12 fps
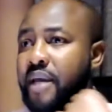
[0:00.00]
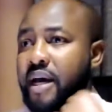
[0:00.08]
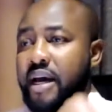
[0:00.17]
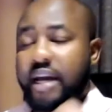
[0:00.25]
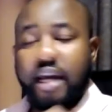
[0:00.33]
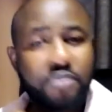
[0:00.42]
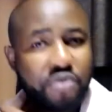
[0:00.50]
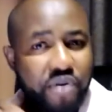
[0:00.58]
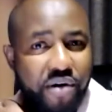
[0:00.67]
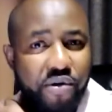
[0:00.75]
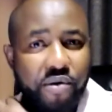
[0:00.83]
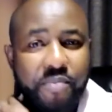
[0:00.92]
I came to
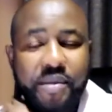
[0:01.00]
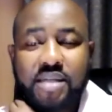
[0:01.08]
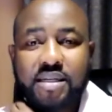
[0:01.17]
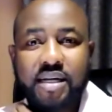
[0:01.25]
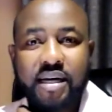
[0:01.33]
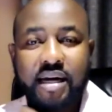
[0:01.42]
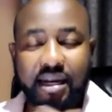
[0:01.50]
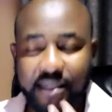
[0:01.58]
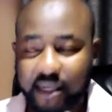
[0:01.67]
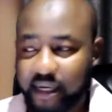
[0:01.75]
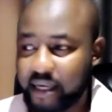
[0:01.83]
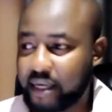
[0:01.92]
Nairobi. I started
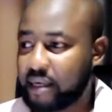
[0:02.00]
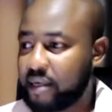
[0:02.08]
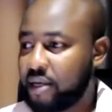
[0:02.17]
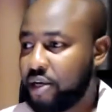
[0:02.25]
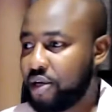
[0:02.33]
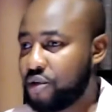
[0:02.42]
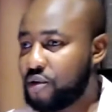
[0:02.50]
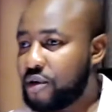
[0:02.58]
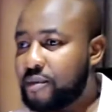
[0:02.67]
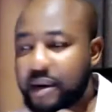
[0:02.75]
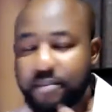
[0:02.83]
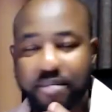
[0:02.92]
hustling, doing
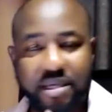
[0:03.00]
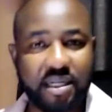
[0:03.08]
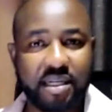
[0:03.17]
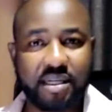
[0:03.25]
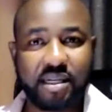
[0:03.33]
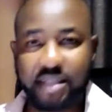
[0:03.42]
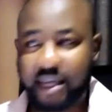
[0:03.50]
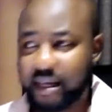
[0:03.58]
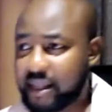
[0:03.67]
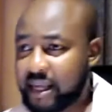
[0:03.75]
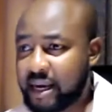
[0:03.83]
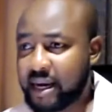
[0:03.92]
my businesses here
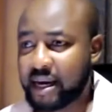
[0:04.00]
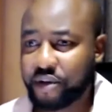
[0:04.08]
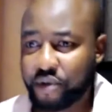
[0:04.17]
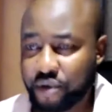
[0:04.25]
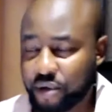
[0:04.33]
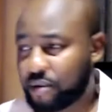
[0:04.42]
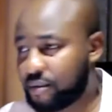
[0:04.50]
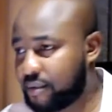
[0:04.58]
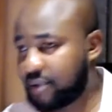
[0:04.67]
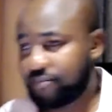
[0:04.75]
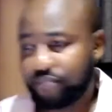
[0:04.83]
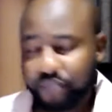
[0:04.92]
and there. You know,
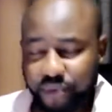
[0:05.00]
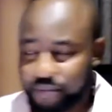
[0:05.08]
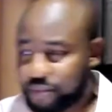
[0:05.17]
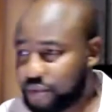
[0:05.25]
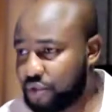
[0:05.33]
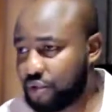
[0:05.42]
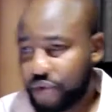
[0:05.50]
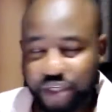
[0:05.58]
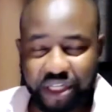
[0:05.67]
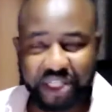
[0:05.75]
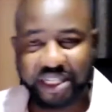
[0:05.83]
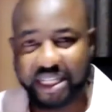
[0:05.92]
you're
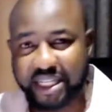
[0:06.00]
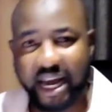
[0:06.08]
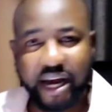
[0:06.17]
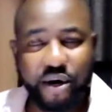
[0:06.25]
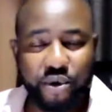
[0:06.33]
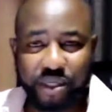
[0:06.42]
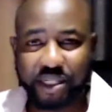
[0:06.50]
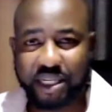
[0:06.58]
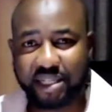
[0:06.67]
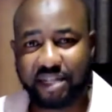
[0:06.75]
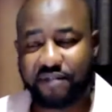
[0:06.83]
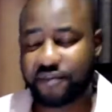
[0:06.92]
just this guy who is
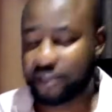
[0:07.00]
just after